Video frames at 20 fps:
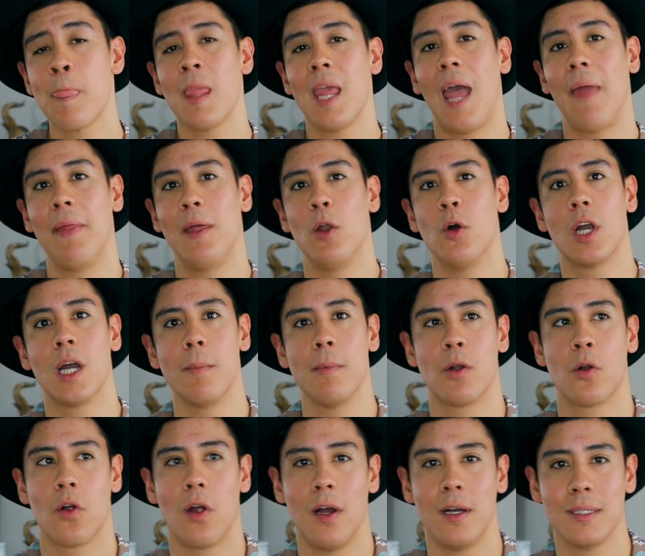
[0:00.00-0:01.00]
and they don't come
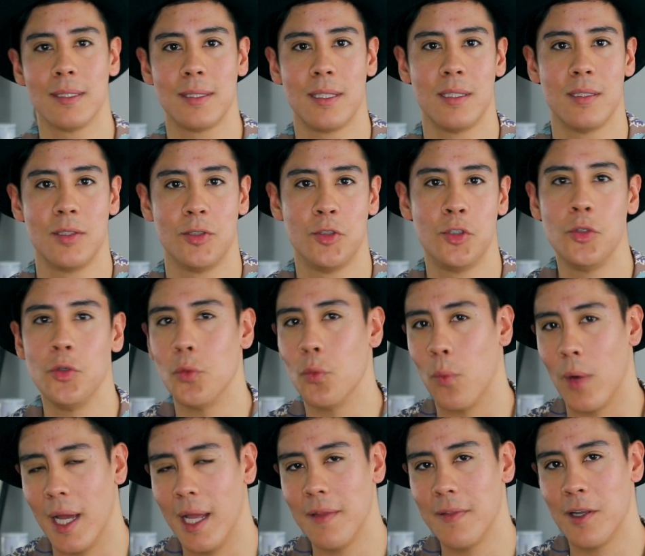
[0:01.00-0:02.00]
across too
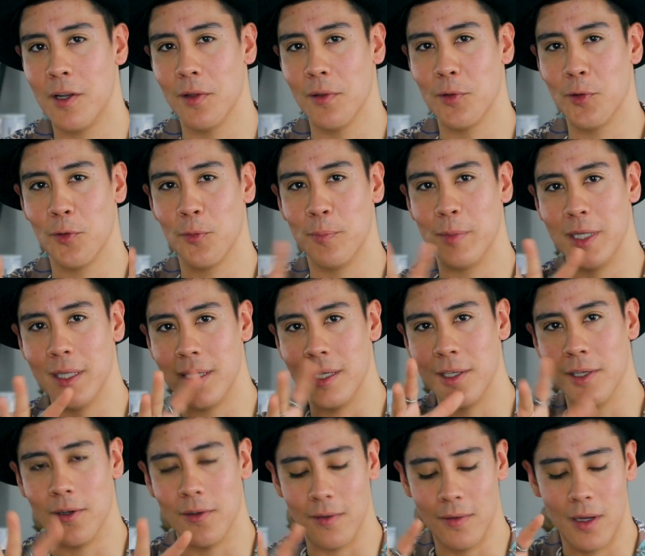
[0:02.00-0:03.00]
white, they're a little bit, you
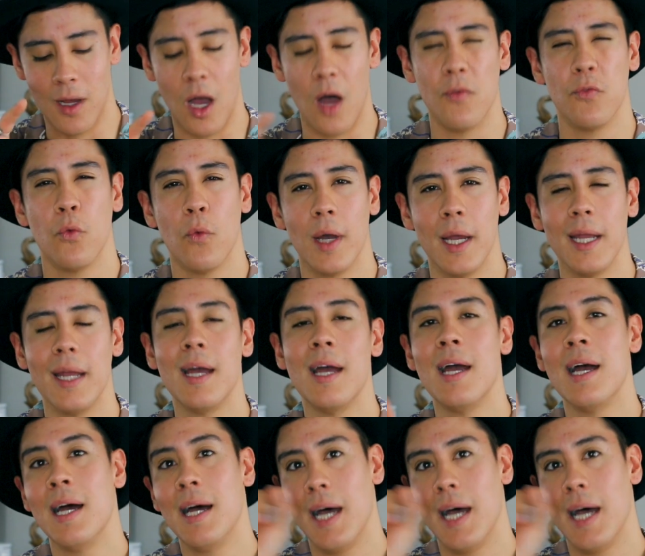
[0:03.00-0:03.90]
know, off-white.